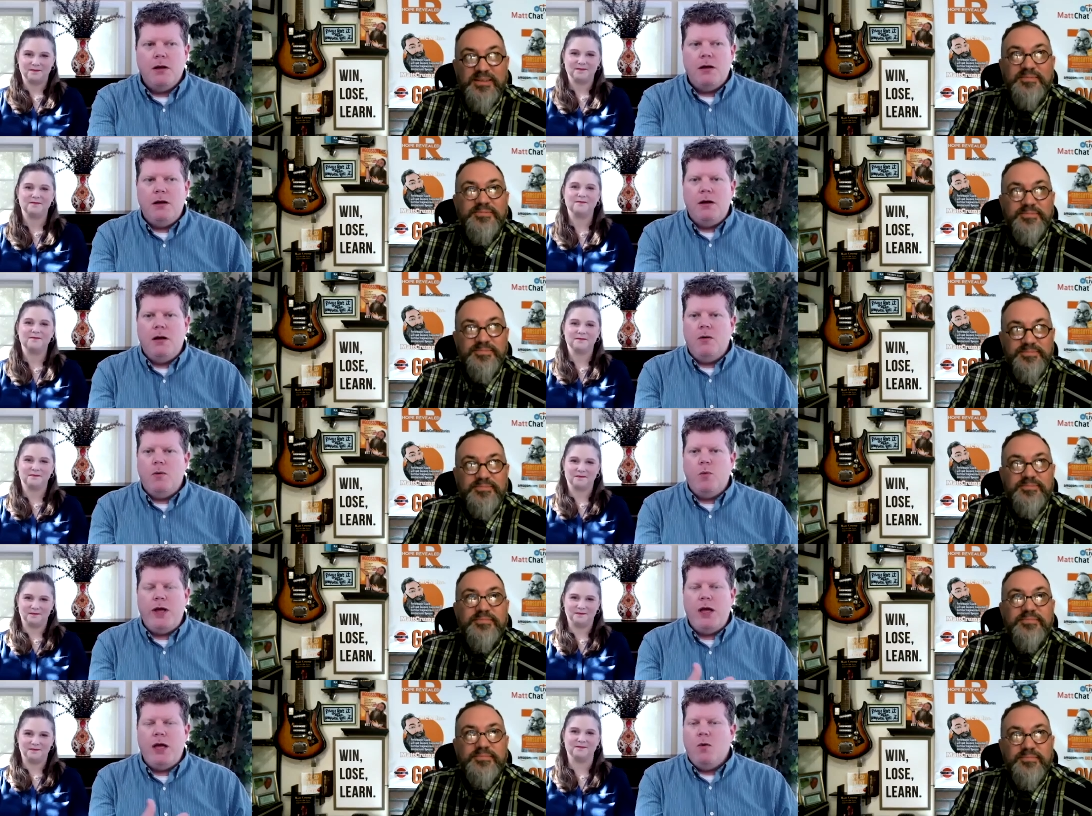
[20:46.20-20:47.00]
Speaker 1: No,
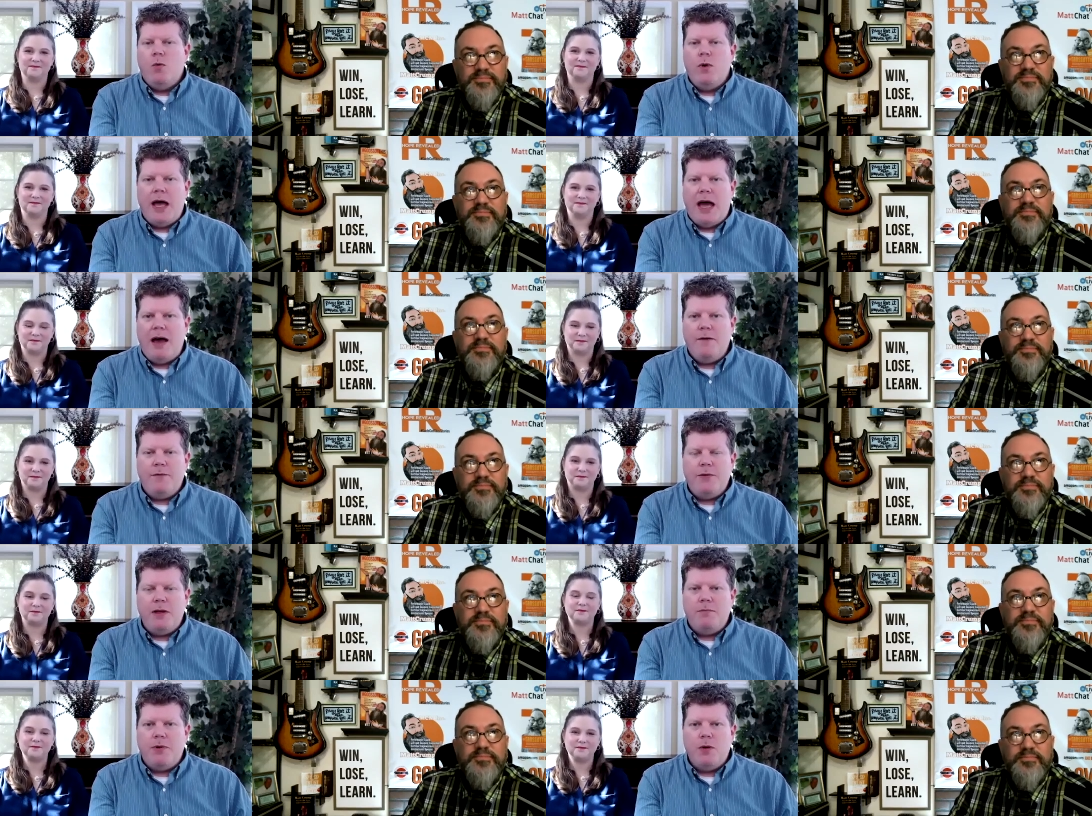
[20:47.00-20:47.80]
we have
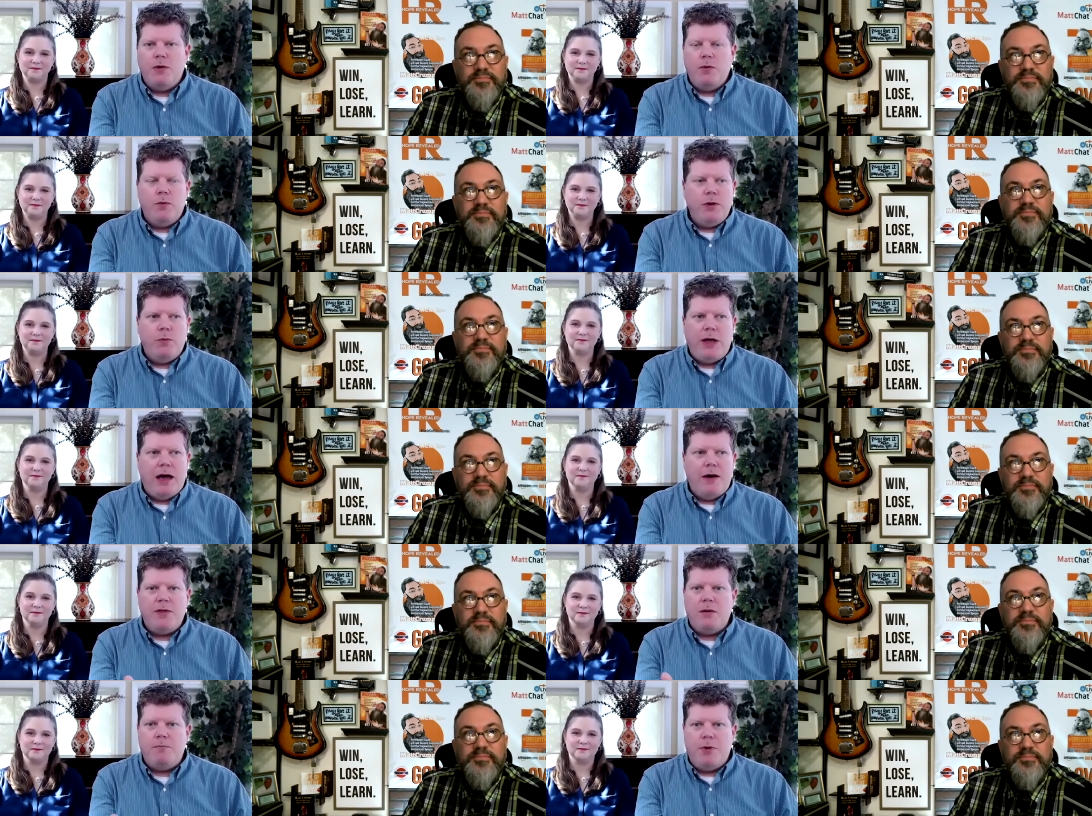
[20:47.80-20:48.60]
the ability. We
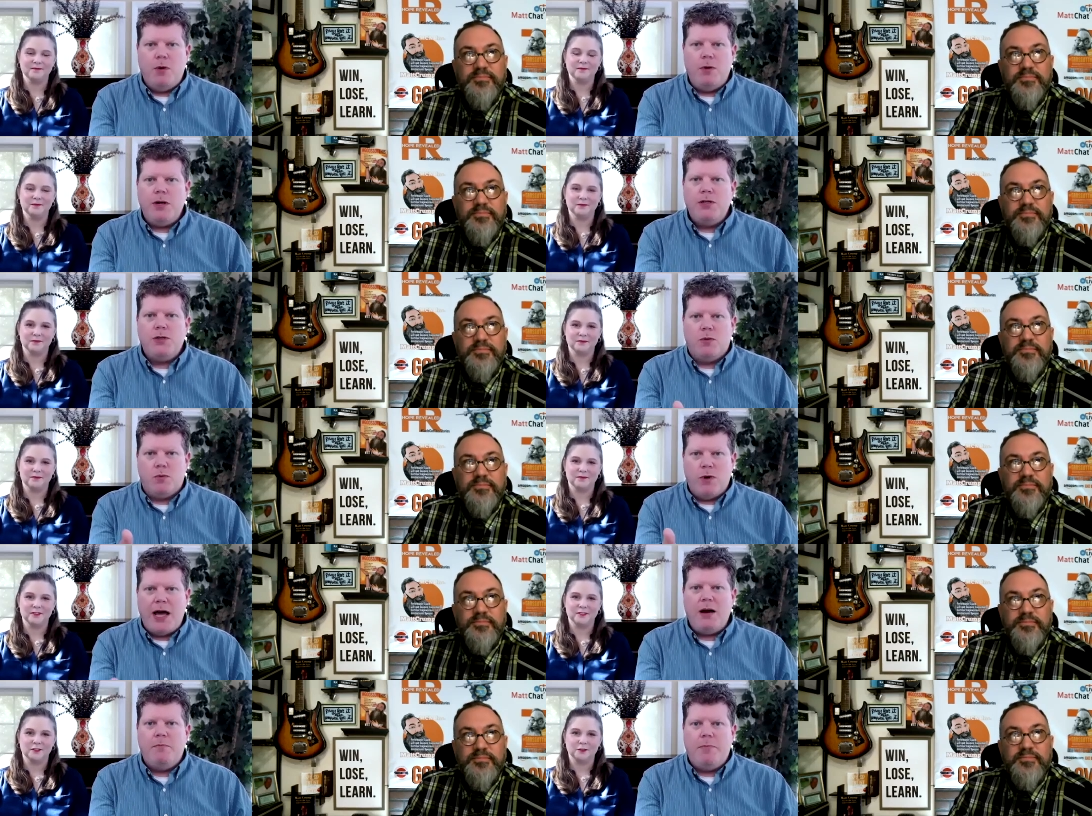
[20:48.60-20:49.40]
have the ability to
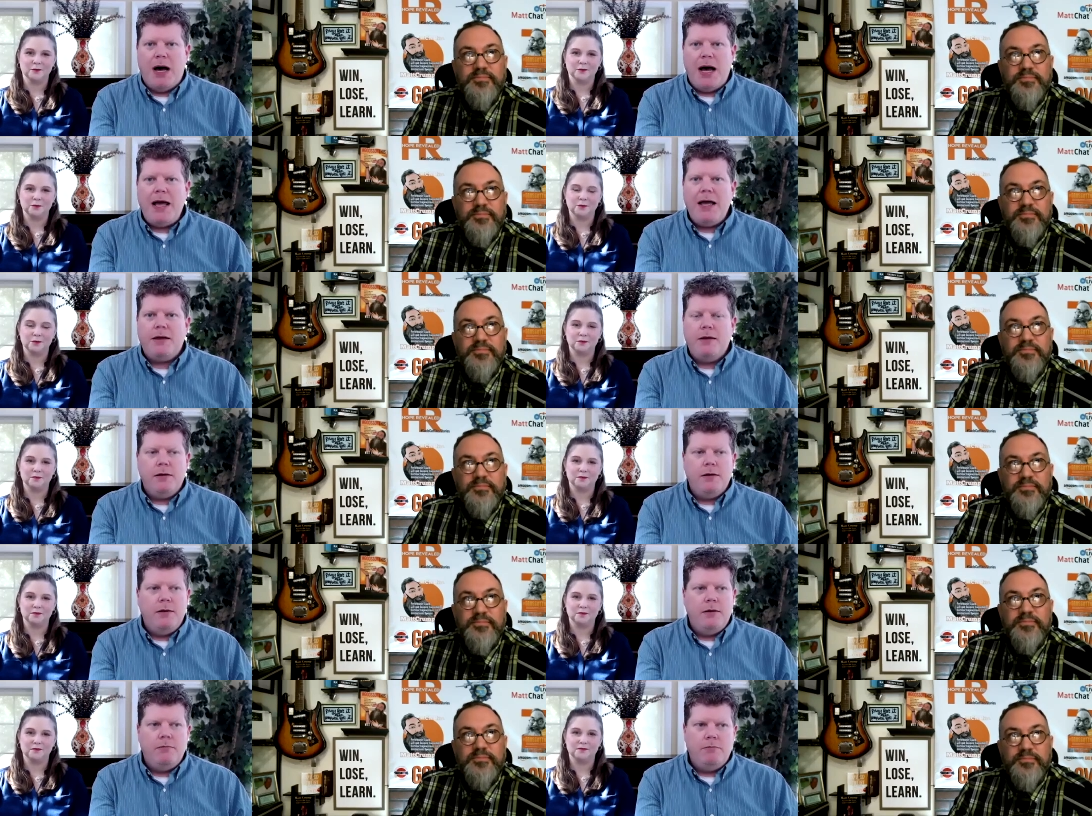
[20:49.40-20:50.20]
ride a bike,
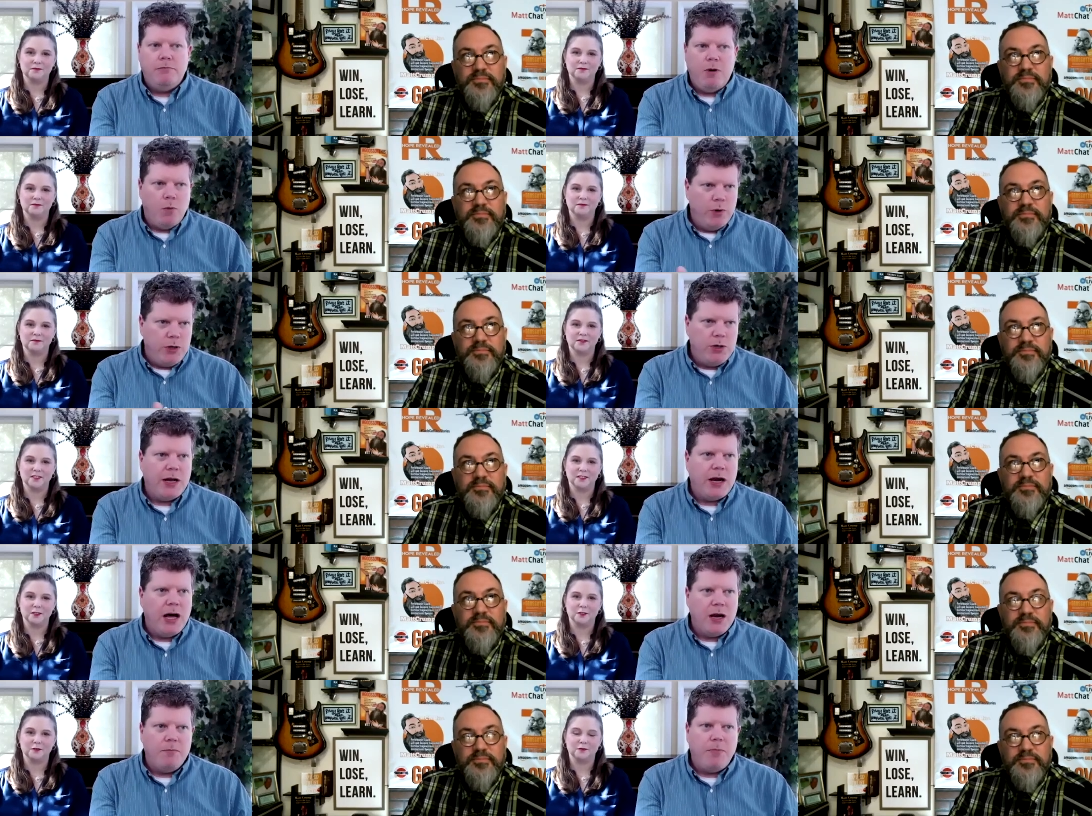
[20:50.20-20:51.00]
but when you get
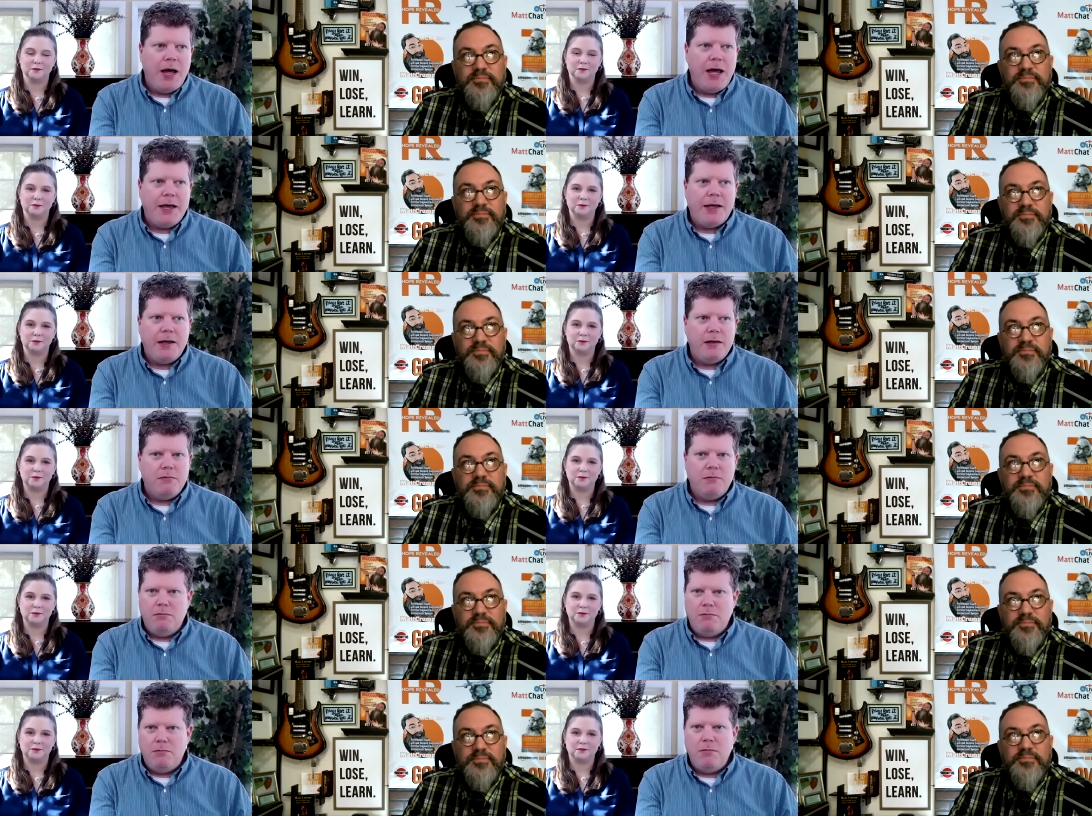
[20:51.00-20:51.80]
on a bike,
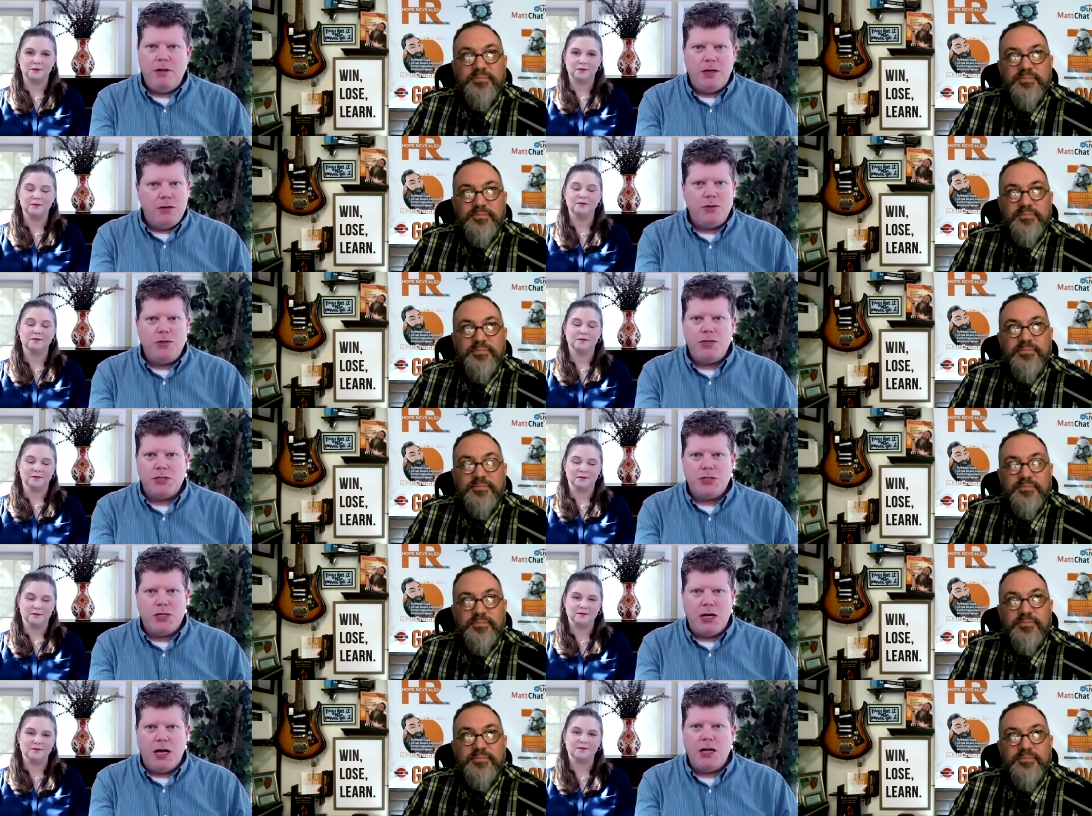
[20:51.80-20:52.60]
you didn't
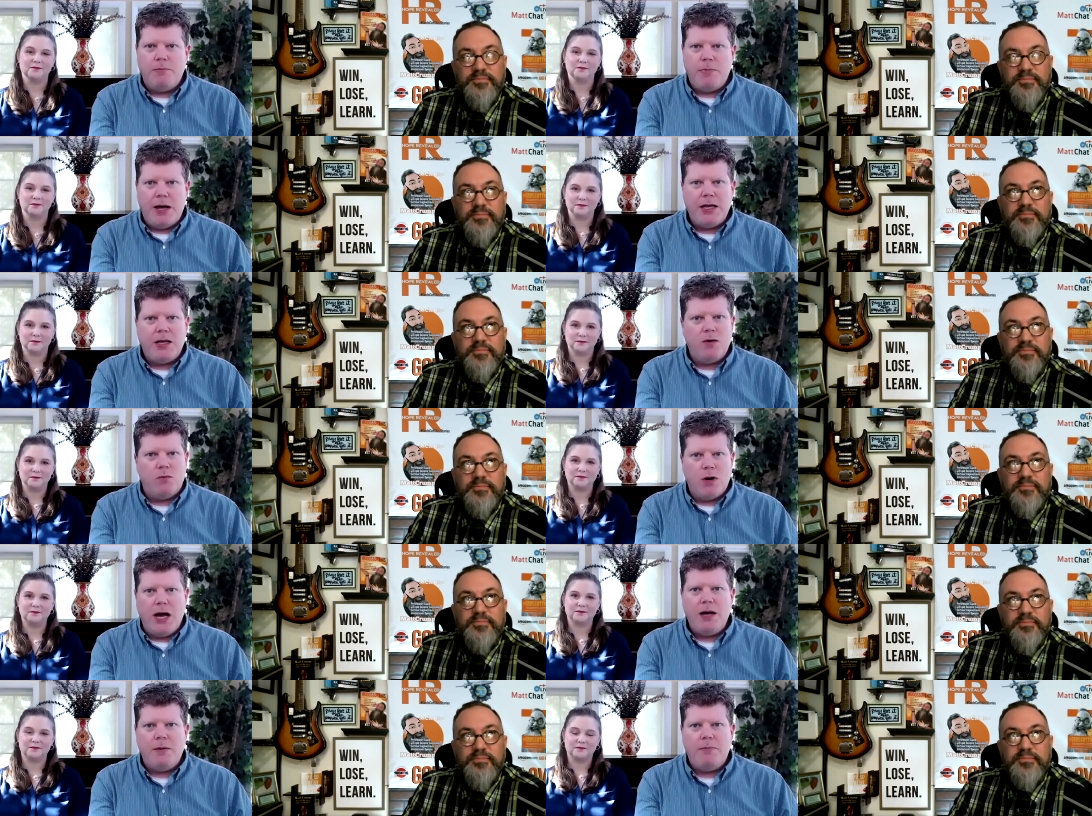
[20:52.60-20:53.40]
just get on a bike and
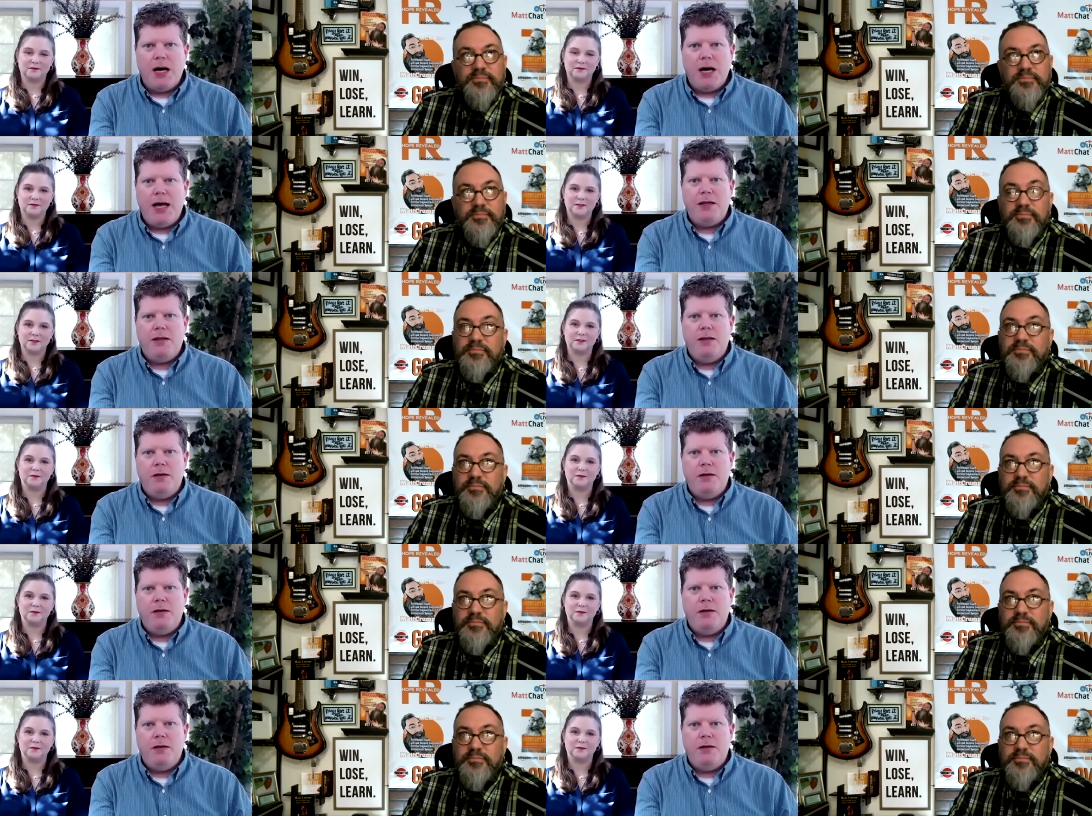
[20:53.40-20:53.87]
ride a bike.